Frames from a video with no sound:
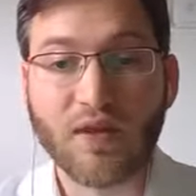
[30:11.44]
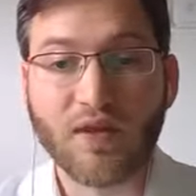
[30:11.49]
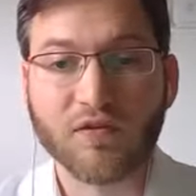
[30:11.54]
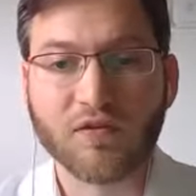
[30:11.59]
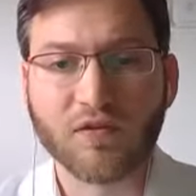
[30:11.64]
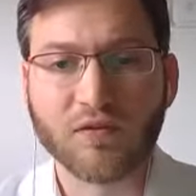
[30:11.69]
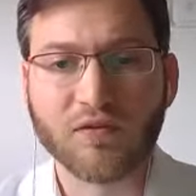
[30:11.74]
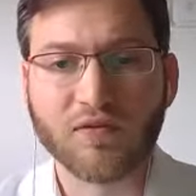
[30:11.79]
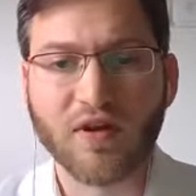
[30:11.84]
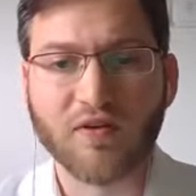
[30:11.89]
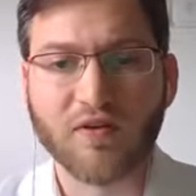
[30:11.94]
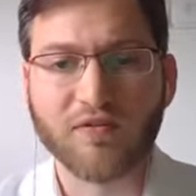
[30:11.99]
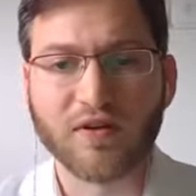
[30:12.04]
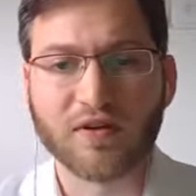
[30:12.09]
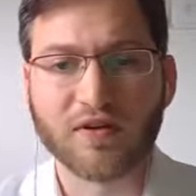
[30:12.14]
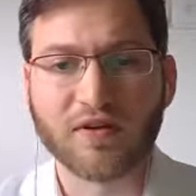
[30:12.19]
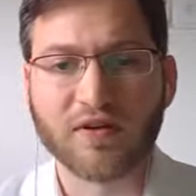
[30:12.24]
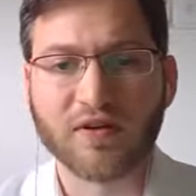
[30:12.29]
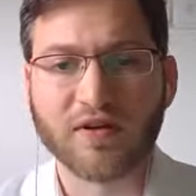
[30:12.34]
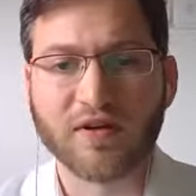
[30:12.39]
So
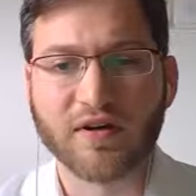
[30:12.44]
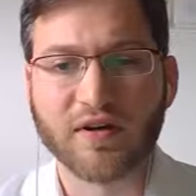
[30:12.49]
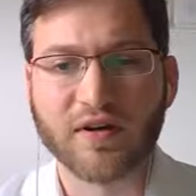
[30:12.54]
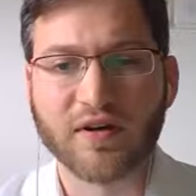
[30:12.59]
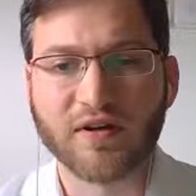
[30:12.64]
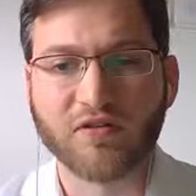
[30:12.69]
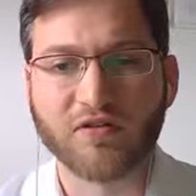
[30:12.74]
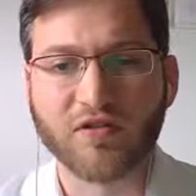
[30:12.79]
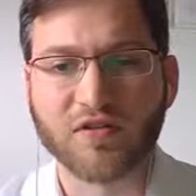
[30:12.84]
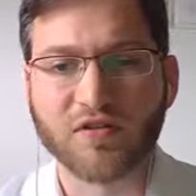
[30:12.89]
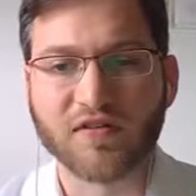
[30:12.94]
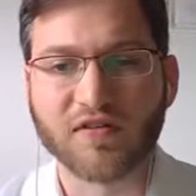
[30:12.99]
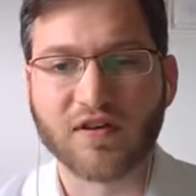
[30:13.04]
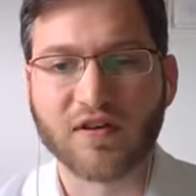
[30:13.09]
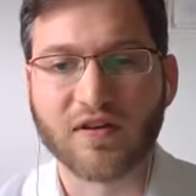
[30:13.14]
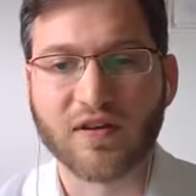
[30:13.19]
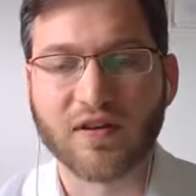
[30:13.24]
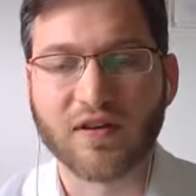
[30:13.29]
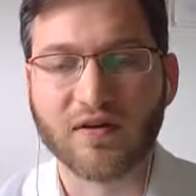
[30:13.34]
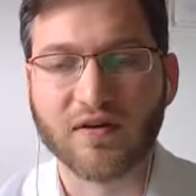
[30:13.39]
definitely
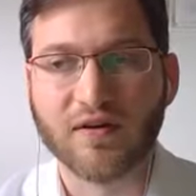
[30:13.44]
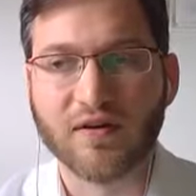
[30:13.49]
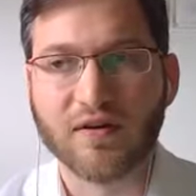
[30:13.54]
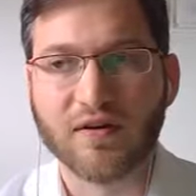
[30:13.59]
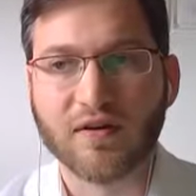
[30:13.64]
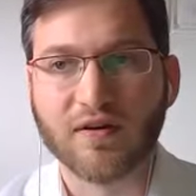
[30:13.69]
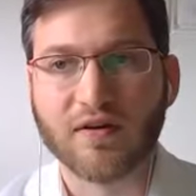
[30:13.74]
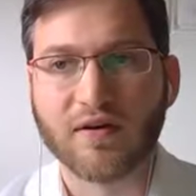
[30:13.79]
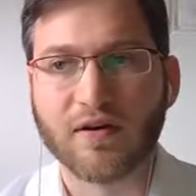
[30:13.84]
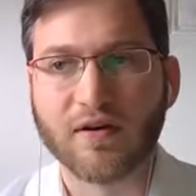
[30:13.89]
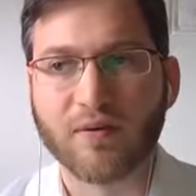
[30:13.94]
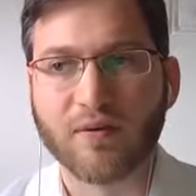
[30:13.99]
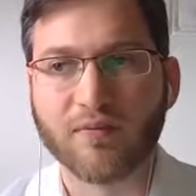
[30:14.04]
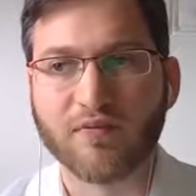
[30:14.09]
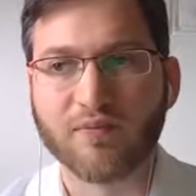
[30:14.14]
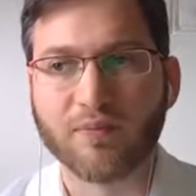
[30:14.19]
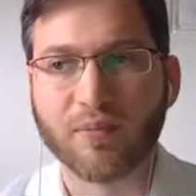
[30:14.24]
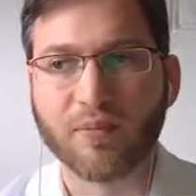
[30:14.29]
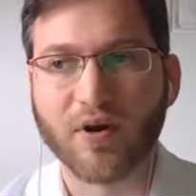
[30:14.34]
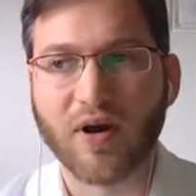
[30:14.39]
interesting that
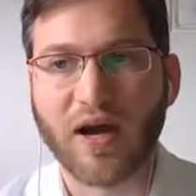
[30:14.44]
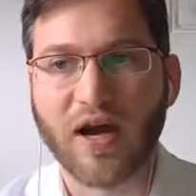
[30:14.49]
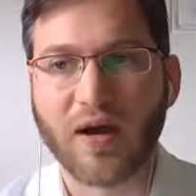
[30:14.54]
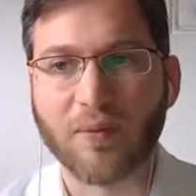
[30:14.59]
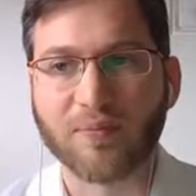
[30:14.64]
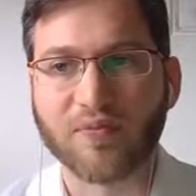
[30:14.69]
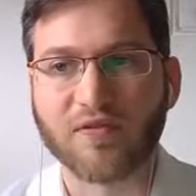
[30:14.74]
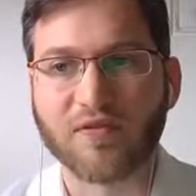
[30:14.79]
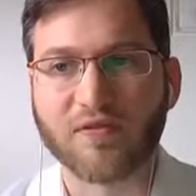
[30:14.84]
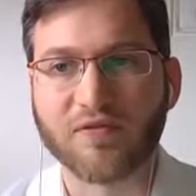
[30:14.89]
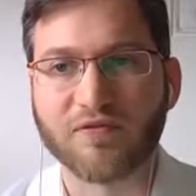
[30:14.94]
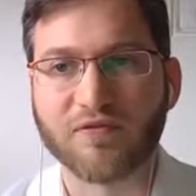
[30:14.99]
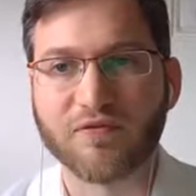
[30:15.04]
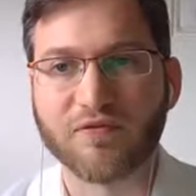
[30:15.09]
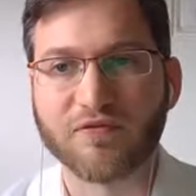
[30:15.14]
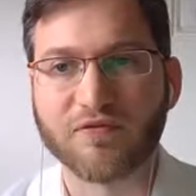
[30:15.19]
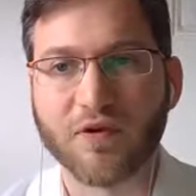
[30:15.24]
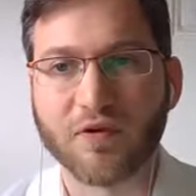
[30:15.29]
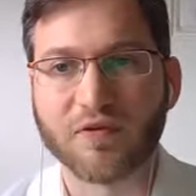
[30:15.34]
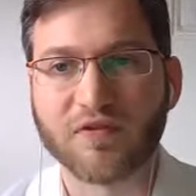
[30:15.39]
perhaps
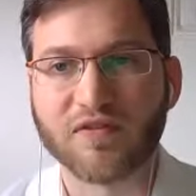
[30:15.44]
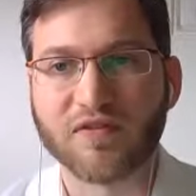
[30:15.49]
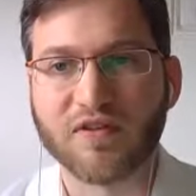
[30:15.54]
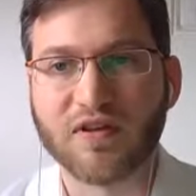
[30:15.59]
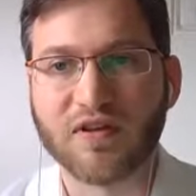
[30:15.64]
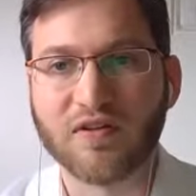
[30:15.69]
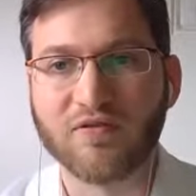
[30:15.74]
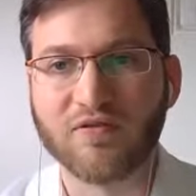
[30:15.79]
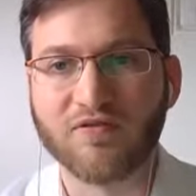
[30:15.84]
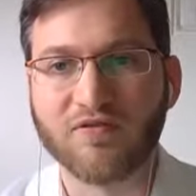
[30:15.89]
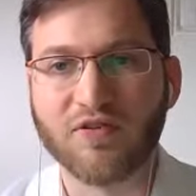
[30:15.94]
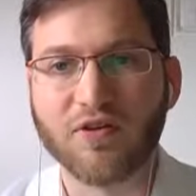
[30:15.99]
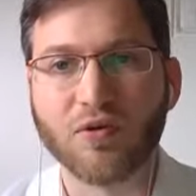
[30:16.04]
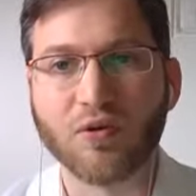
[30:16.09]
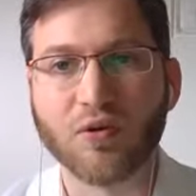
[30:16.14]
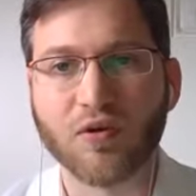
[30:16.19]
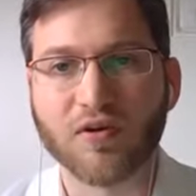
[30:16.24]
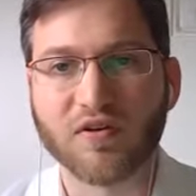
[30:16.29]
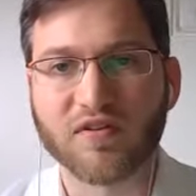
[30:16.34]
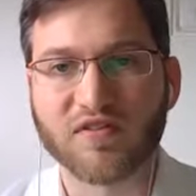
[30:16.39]
folks need
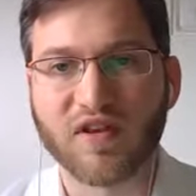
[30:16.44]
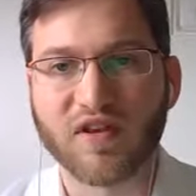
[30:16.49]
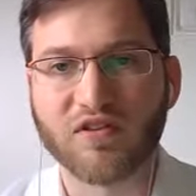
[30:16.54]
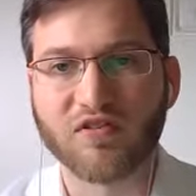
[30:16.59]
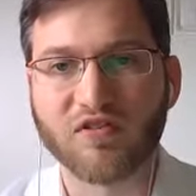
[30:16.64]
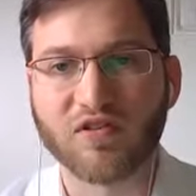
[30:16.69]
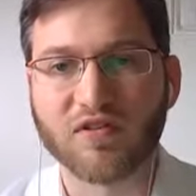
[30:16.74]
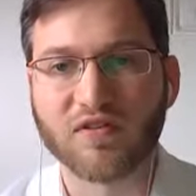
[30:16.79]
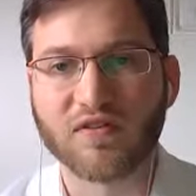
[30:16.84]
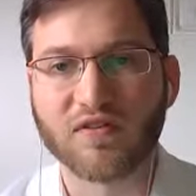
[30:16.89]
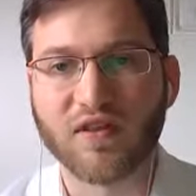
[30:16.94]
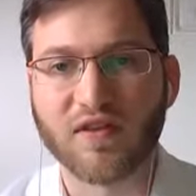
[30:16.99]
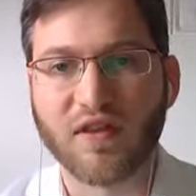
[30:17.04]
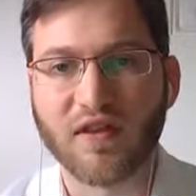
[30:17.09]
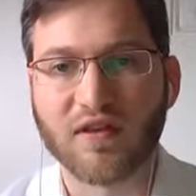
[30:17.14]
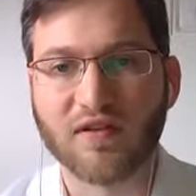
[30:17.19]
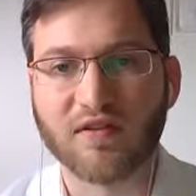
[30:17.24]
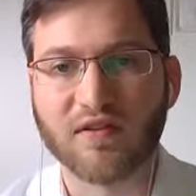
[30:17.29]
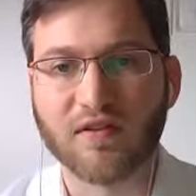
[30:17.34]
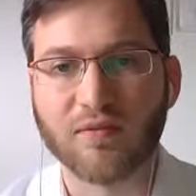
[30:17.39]
fewer extensions than
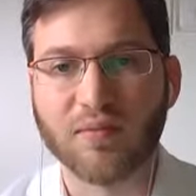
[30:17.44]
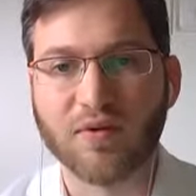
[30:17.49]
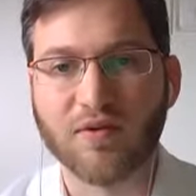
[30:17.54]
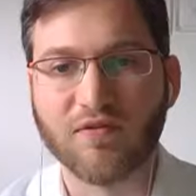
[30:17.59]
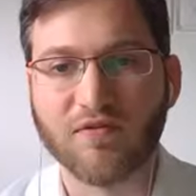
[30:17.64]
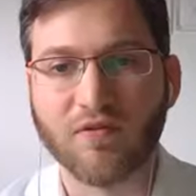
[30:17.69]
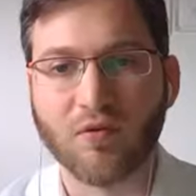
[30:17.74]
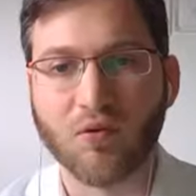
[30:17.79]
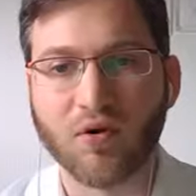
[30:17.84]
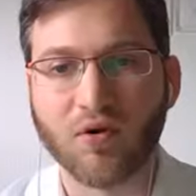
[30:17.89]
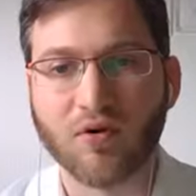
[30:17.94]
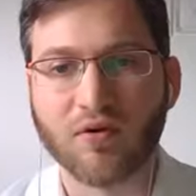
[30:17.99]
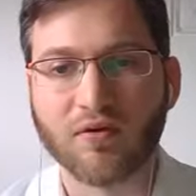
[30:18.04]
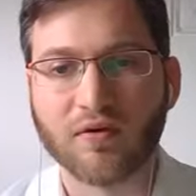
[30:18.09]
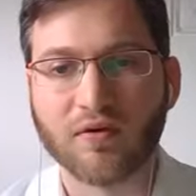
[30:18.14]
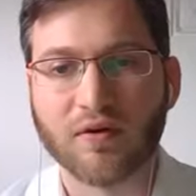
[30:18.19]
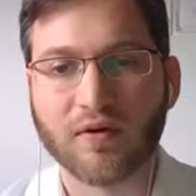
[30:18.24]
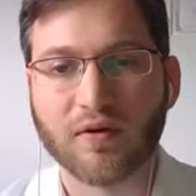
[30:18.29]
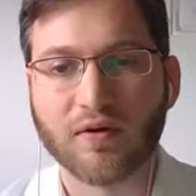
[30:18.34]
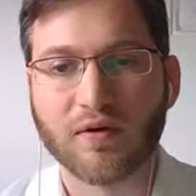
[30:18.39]
they did before,
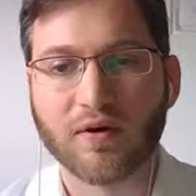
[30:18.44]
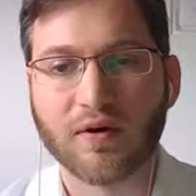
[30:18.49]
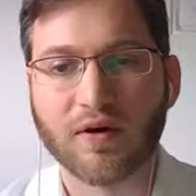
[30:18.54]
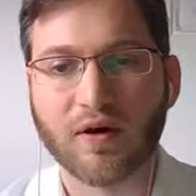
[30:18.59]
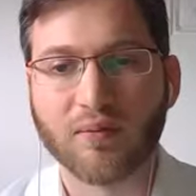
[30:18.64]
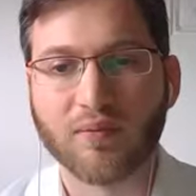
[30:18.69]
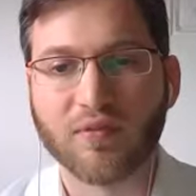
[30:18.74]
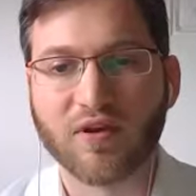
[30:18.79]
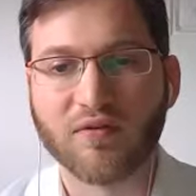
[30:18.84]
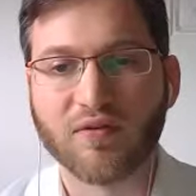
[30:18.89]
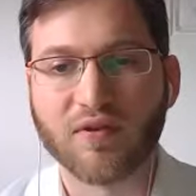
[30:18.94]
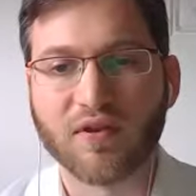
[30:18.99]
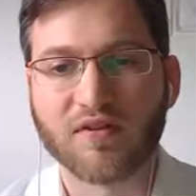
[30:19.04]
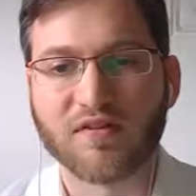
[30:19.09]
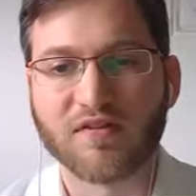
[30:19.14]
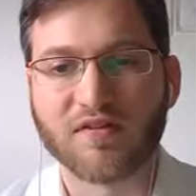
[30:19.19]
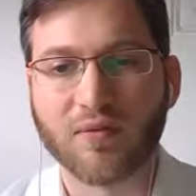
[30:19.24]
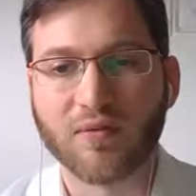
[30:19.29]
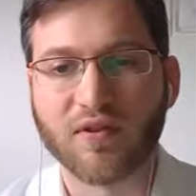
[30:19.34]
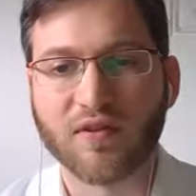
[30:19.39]
given that
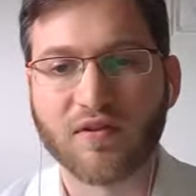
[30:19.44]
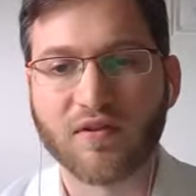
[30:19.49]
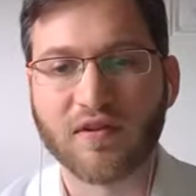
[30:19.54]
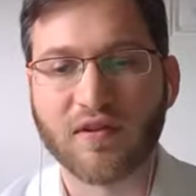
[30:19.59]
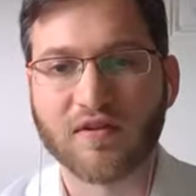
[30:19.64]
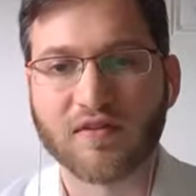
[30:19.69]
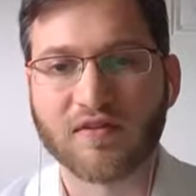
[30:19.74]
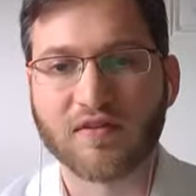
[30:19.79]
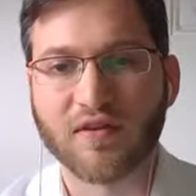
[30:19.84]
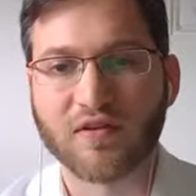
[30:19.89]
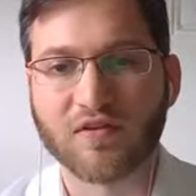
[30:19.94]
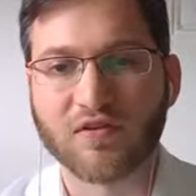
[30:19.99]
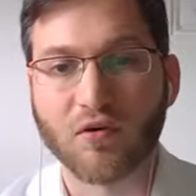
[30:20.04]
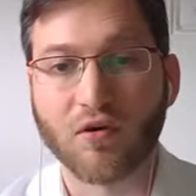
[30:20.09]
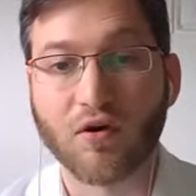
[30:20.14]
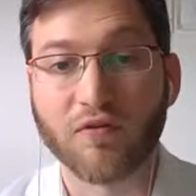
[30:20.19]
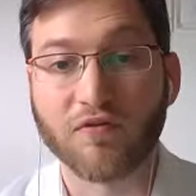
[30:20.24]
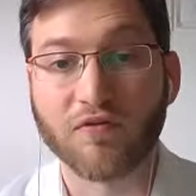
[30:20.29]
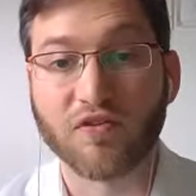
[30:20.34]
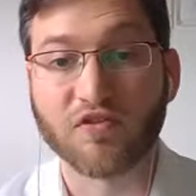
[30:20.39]
some of these things are
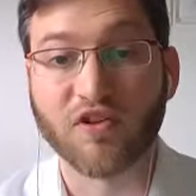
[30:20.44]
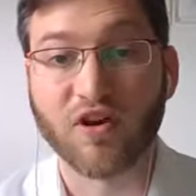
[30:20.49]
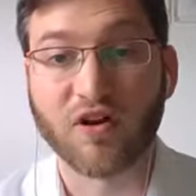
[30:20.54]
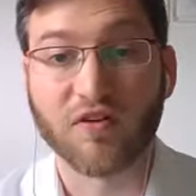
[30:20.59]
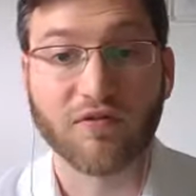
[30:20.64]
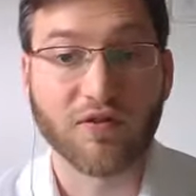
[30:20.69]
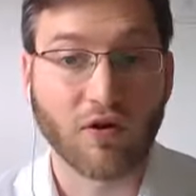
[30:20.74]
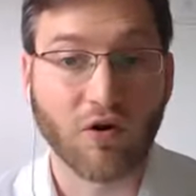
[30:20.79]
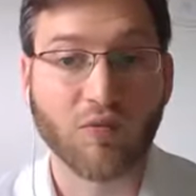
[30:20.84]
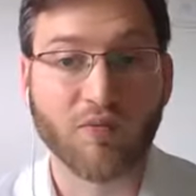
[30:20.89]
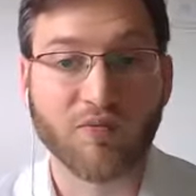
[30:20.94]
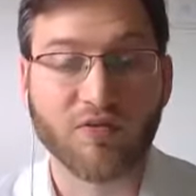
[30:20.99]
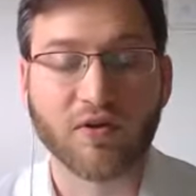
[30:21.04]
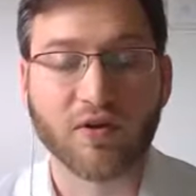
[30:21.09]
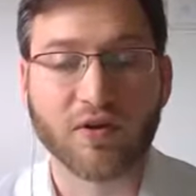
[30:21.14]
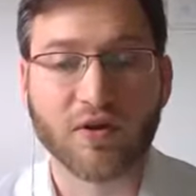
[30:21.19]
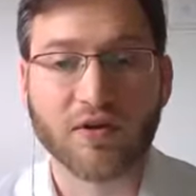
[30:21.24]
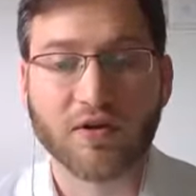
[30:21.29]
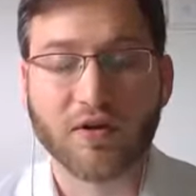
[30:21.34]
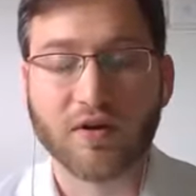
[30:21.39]
off the shelf, and
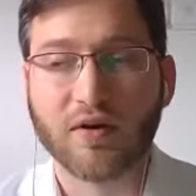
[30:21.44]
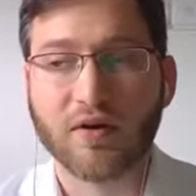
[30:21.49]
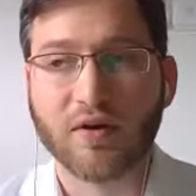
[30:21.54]
hopefully